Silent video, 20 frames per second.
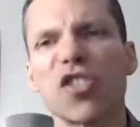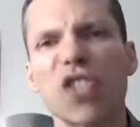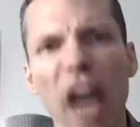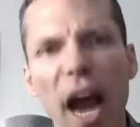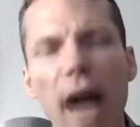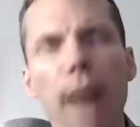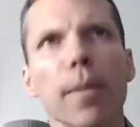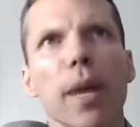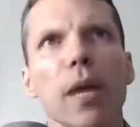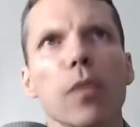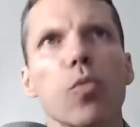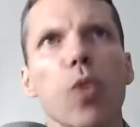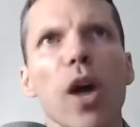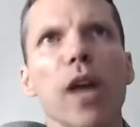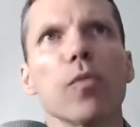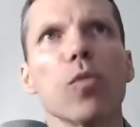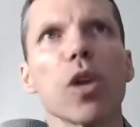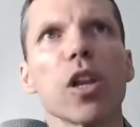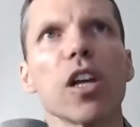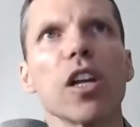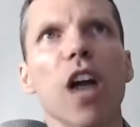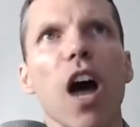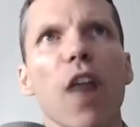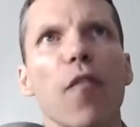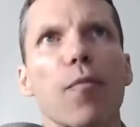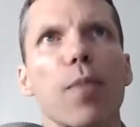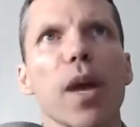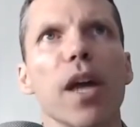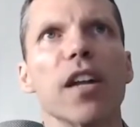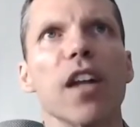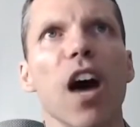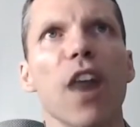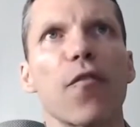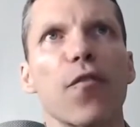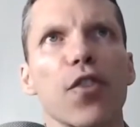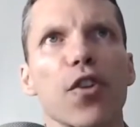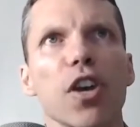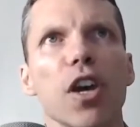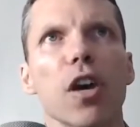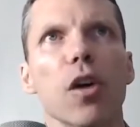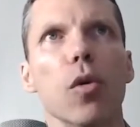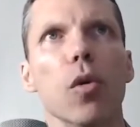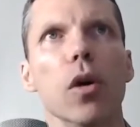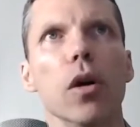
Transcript: damn it, when will enough be enough for you?